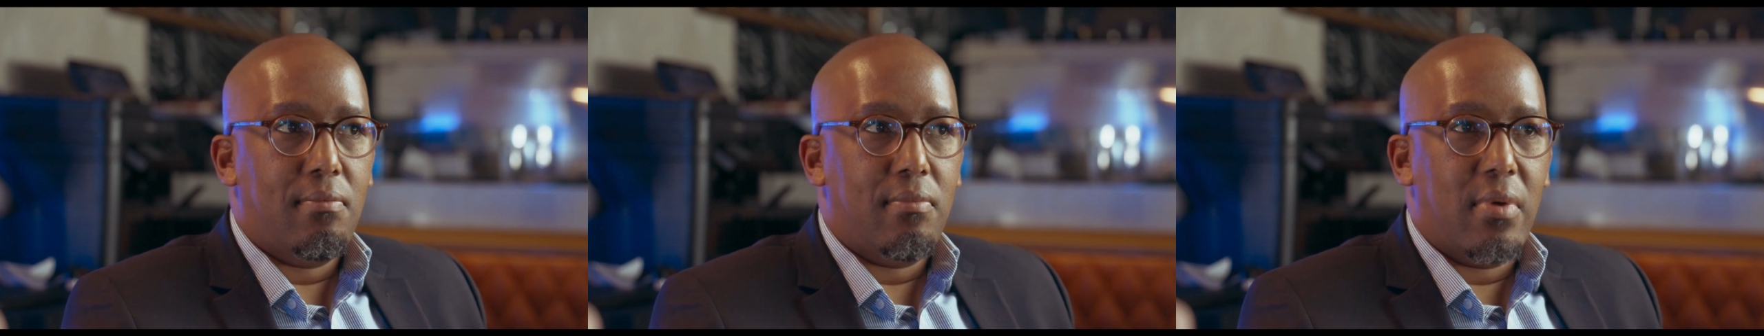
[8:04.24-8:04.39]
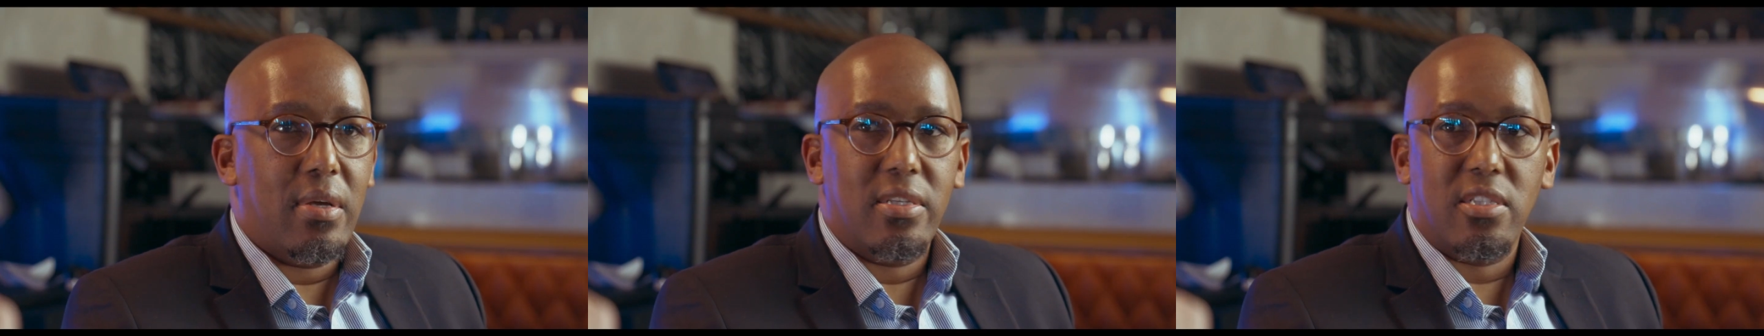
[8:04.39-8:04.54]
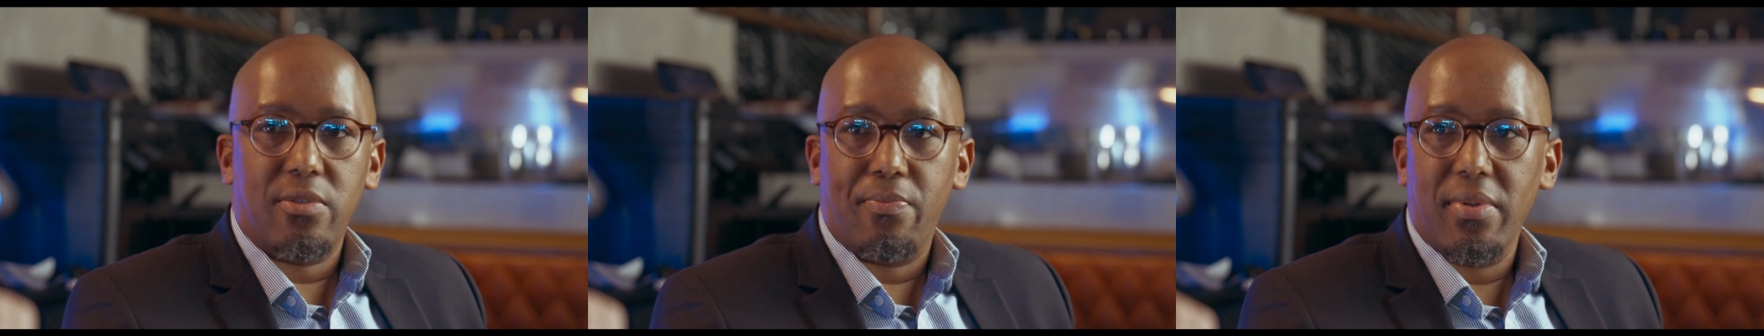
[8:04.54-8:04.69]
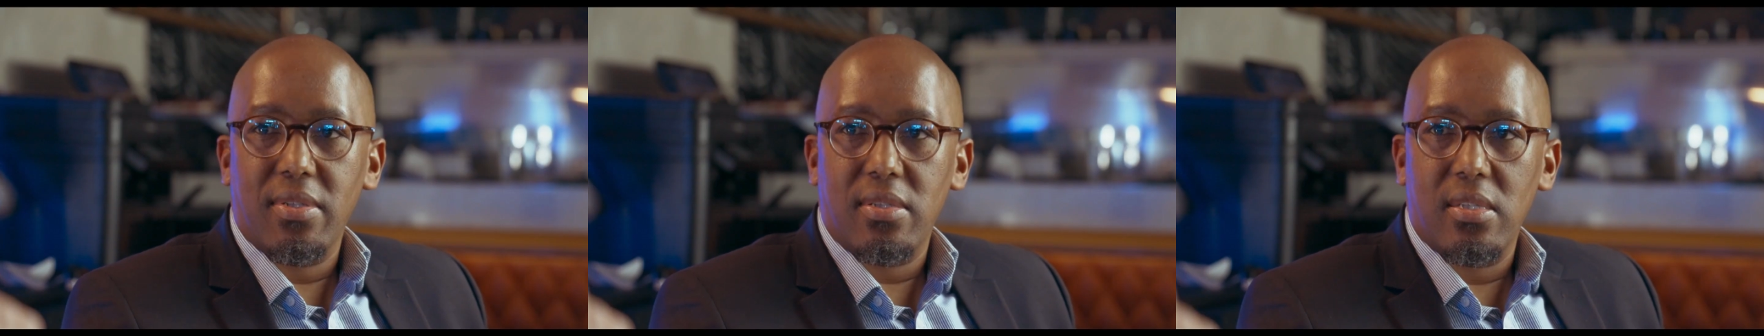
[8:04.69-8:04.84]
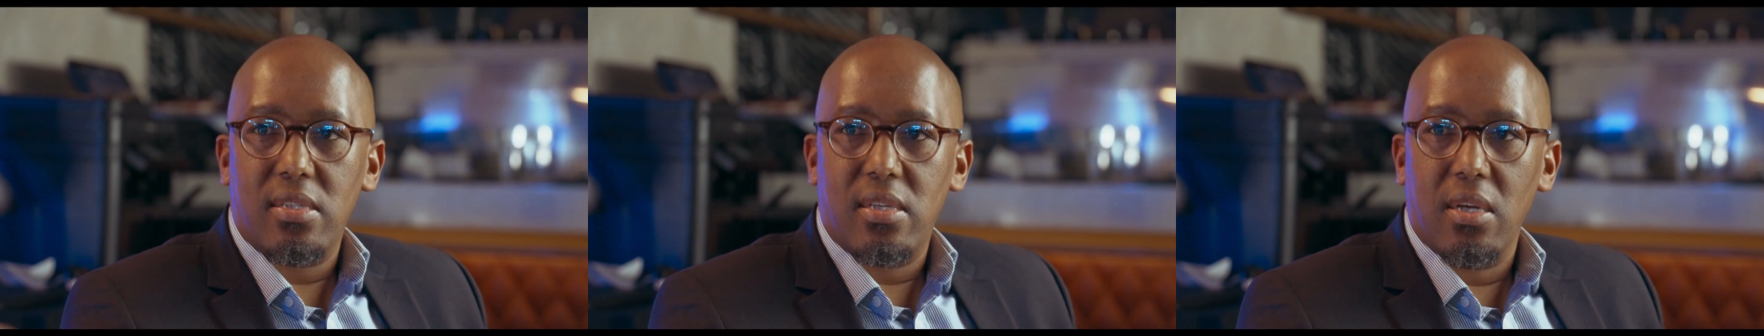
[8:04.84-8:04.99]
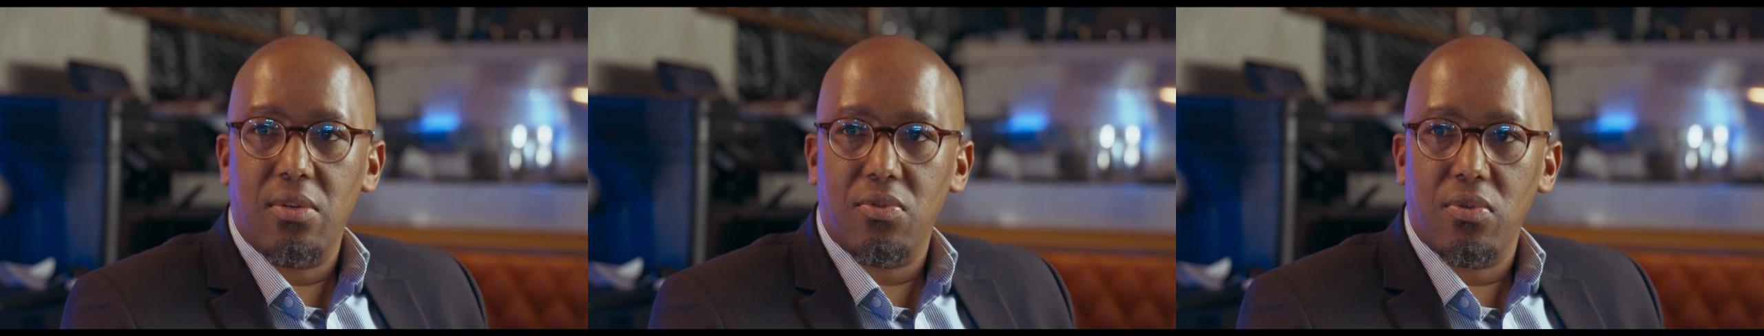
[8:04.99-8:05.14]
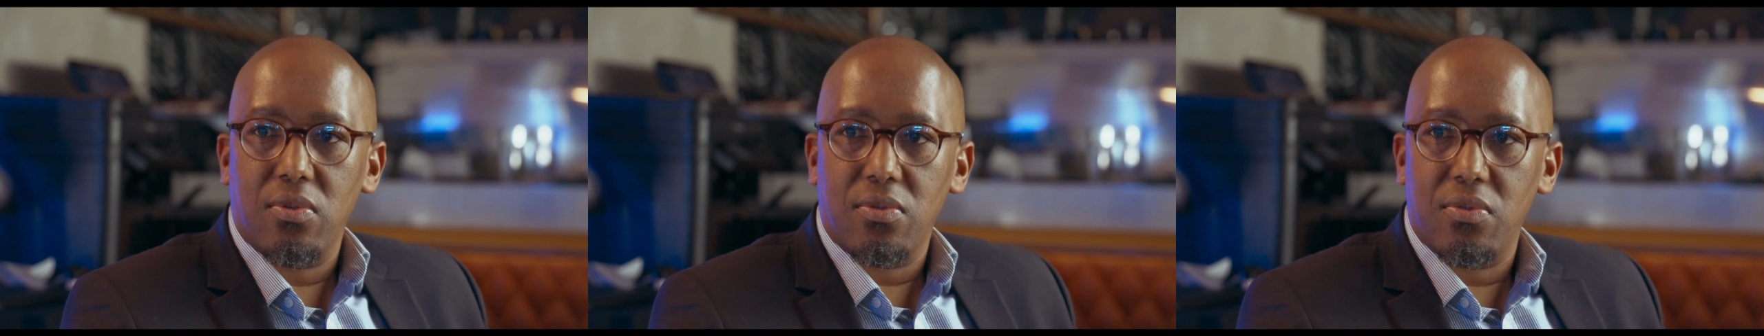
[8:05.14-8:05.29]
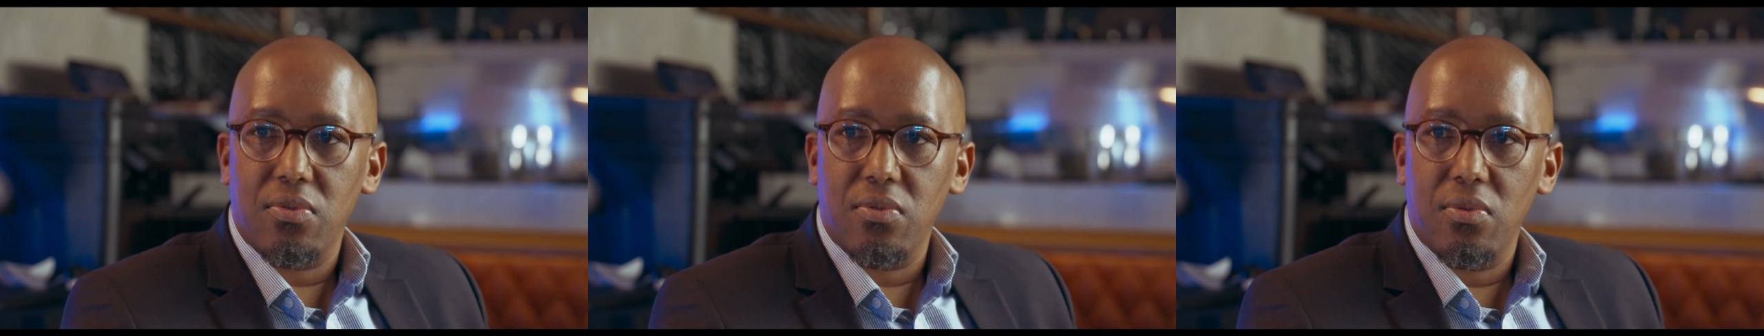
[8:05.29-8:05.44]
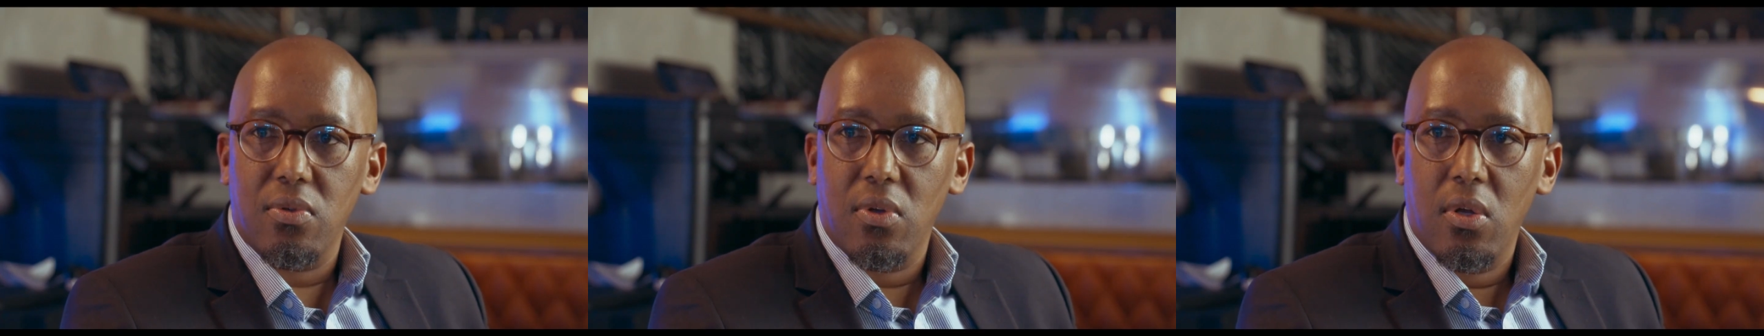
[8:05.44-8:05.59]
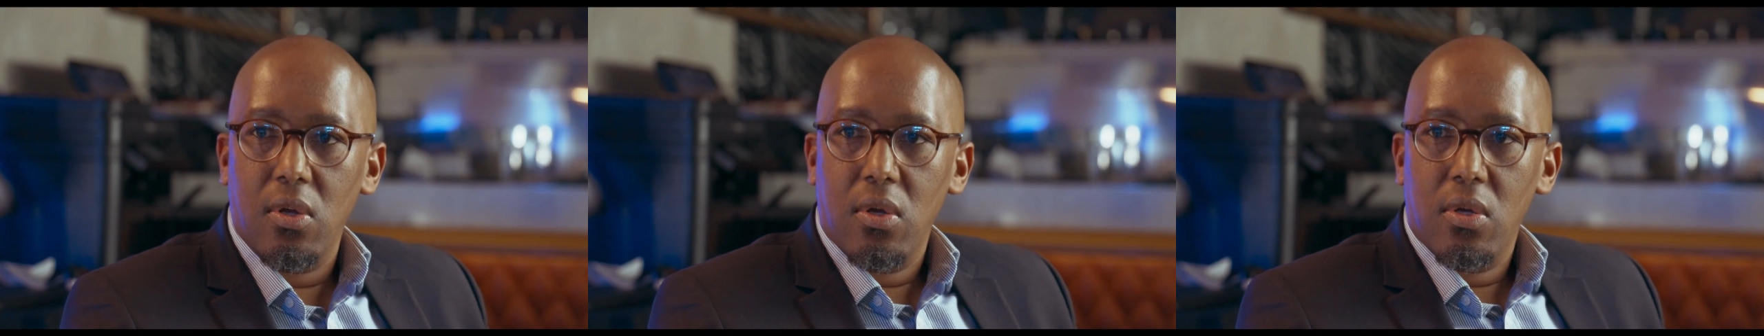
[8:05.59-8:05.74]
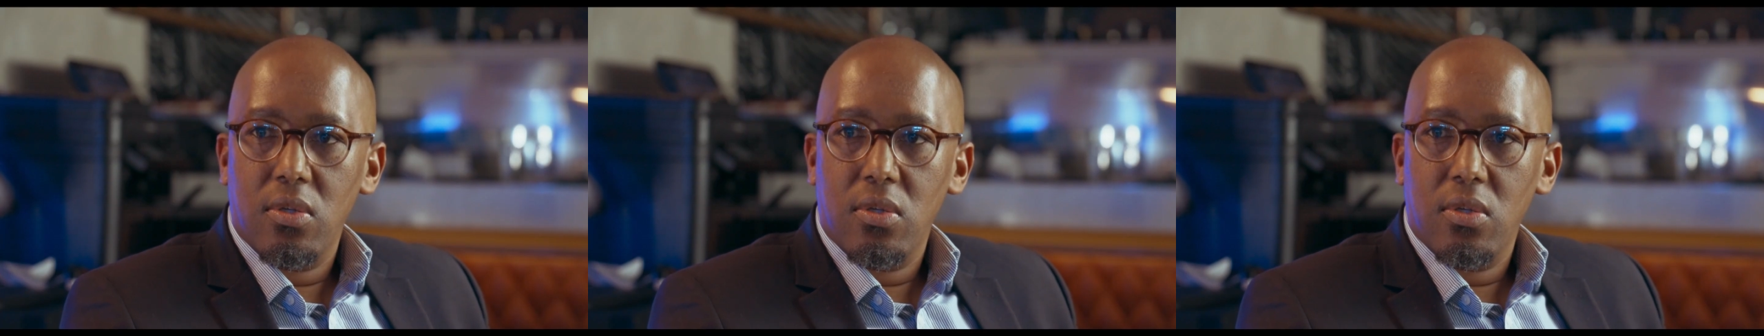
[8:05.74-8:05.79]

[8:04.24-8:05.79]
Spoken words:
in his busy schedule to